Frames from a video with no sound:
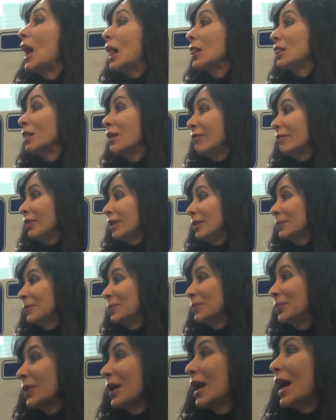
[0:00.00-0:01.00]
I love it.
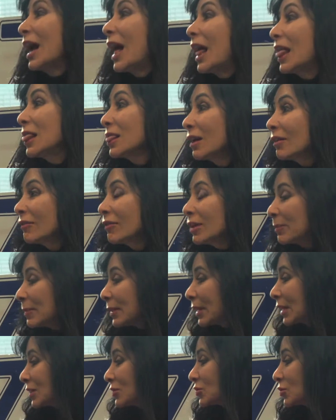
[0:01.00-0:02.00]
I love it
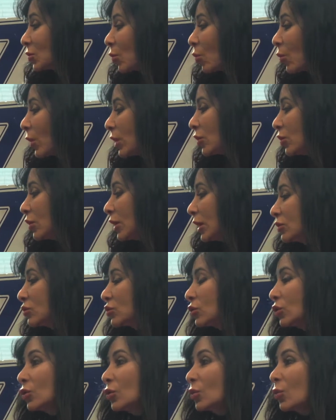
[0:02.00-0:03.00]
because when you get
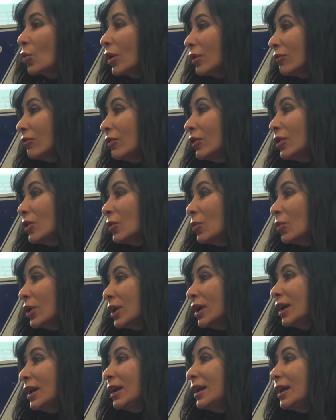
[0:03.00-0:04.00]
to wherever we're
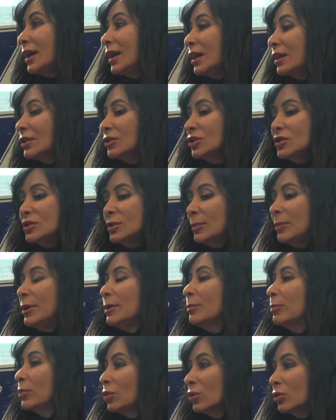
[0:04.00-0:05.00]
getting, just the
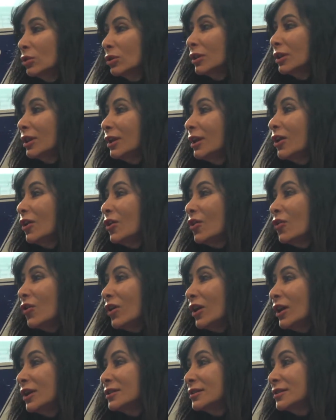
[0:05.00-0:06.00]
people. You know,
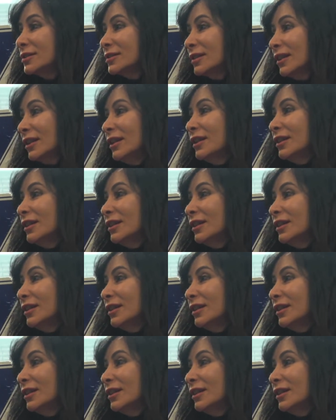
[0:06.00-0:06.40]
it's,